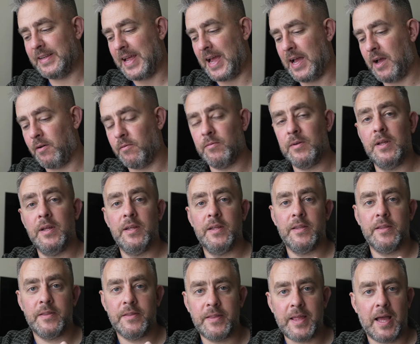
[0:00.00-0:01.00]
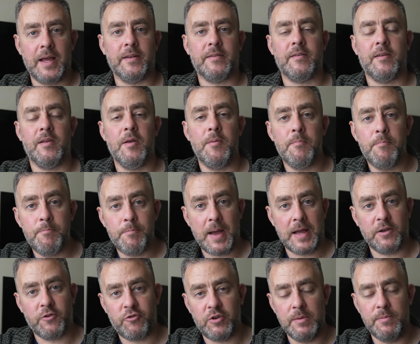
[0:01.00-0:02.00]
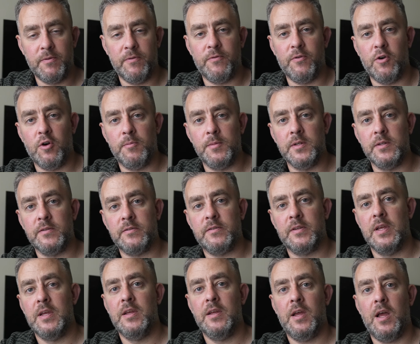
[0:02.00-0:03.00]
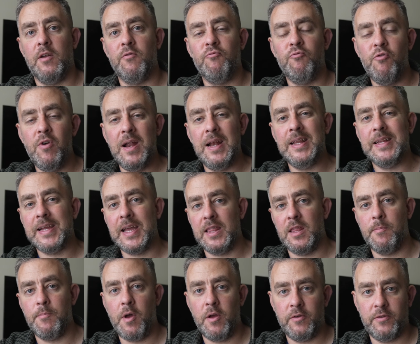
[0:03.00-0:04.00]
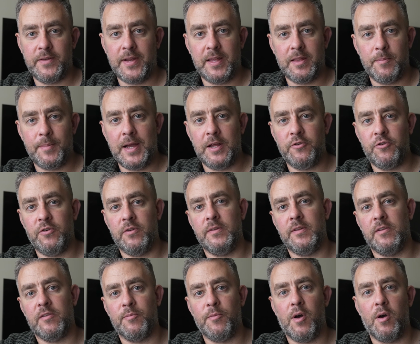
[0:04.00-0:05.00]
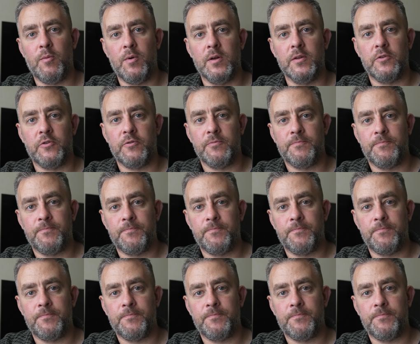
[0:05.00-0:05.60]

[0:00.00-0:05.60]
down that battery performance and really get the most out of the battery on this smartwatch.